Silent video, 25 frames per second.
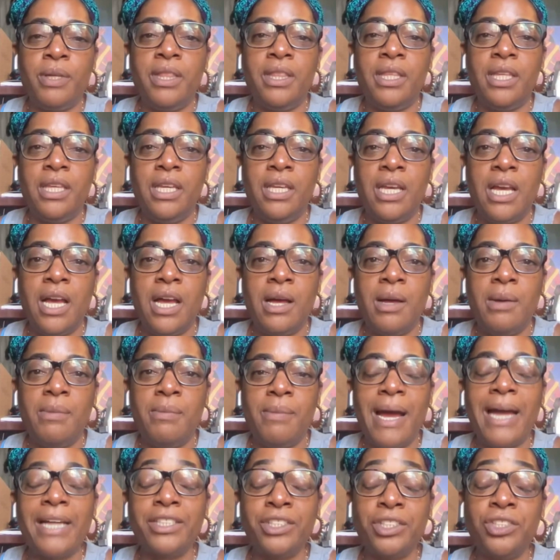with the
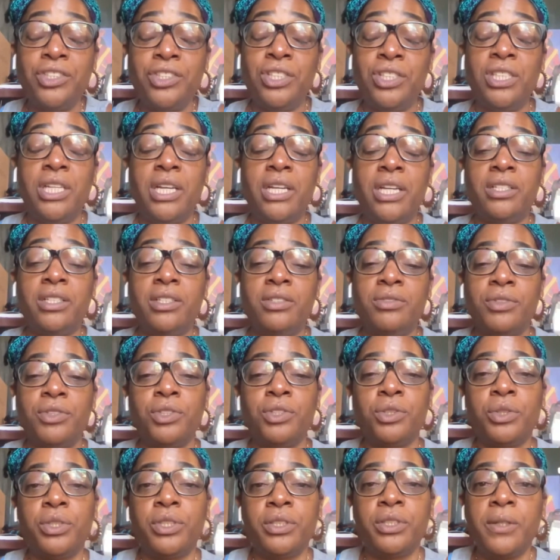IgG test for
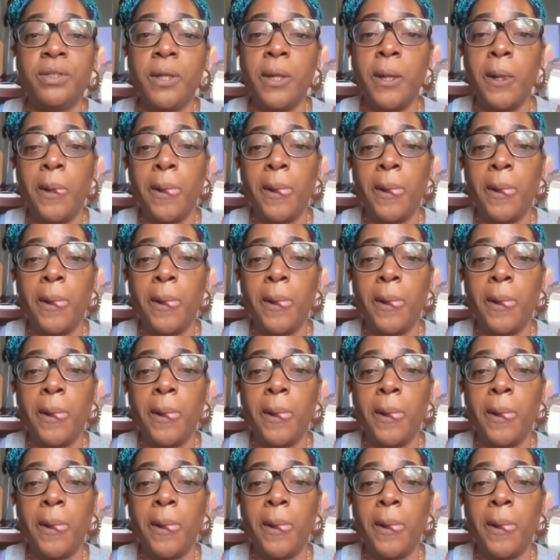sure.